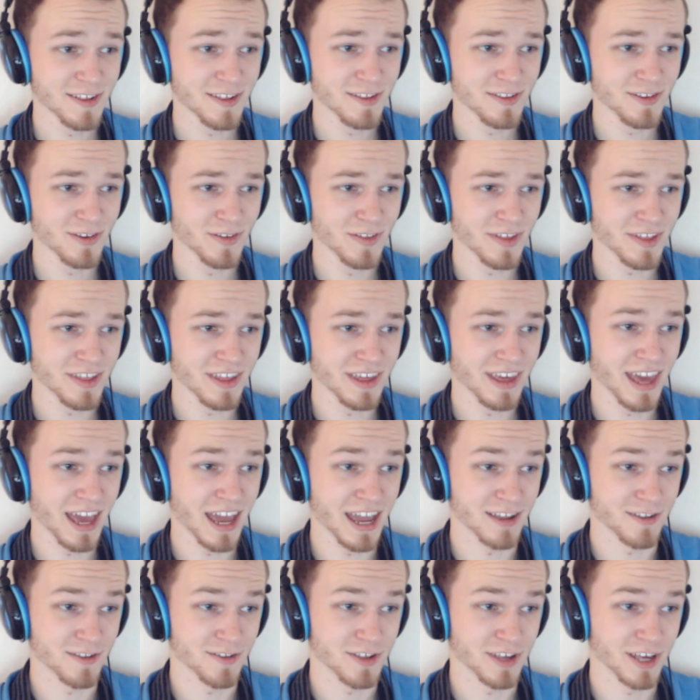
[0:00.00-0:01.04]
just do this
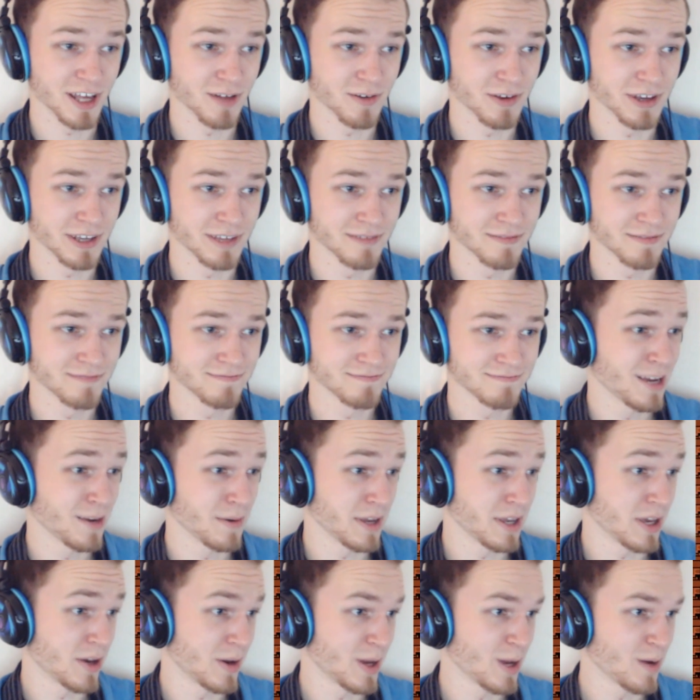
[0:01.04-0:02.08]
again, shall we? Here we
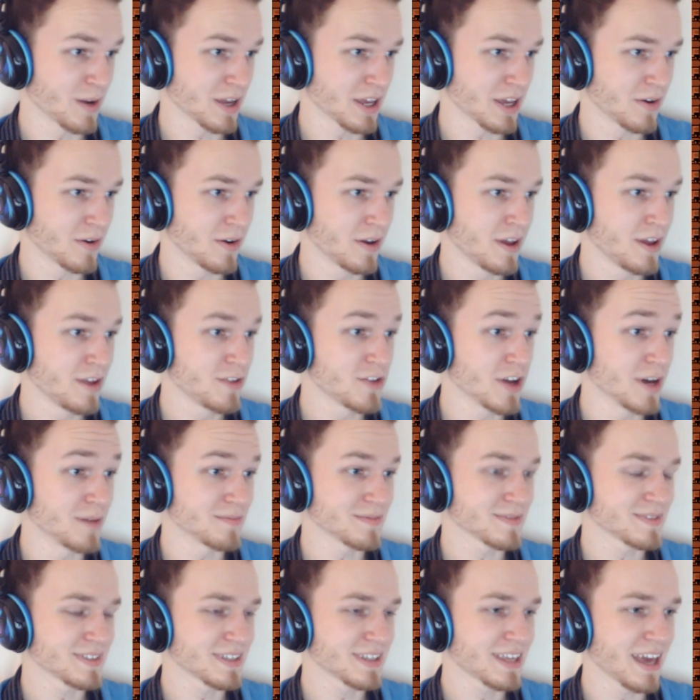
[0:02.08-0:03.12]
go, here we go. Jump!
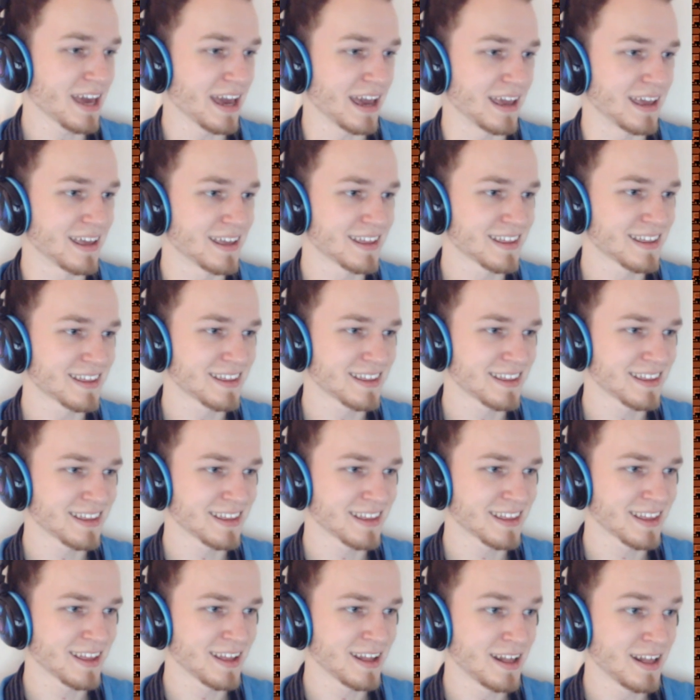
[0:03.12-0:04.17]
Okay.
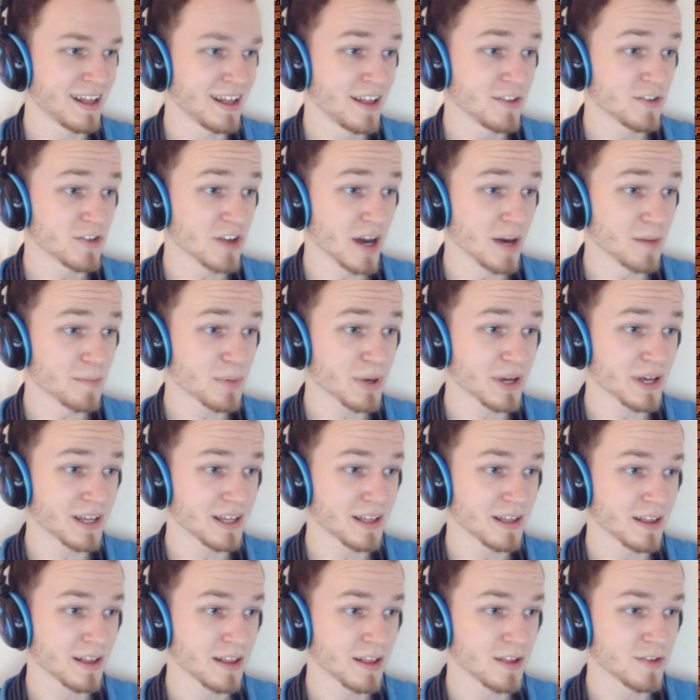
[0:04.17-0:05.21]
Jump!
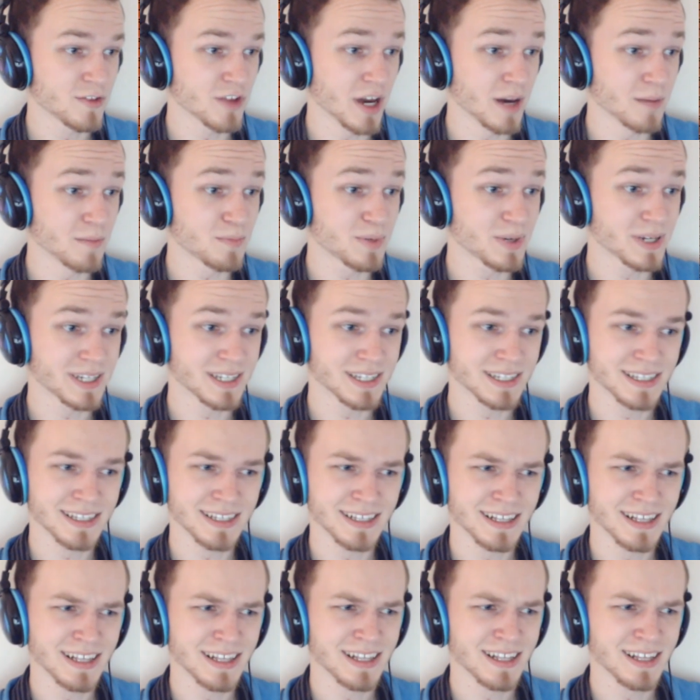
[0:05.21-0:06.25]
Jump!
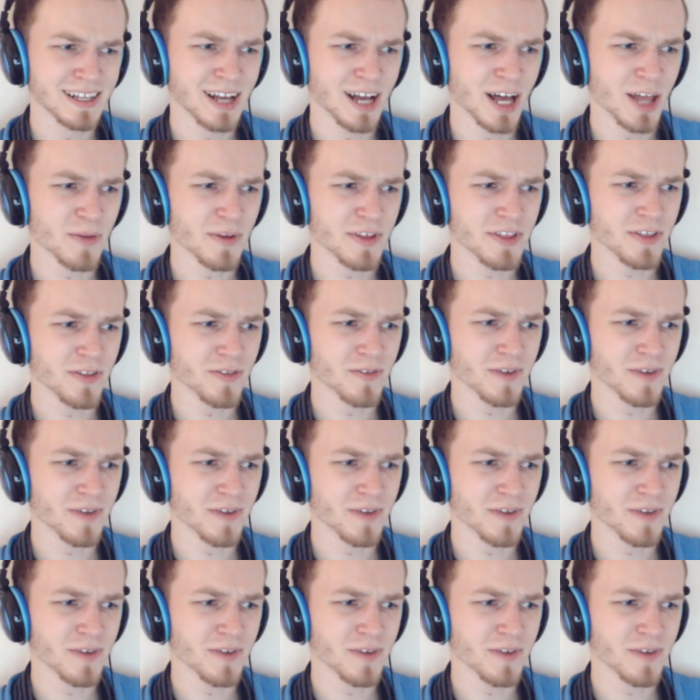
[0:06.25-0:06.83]
All the way to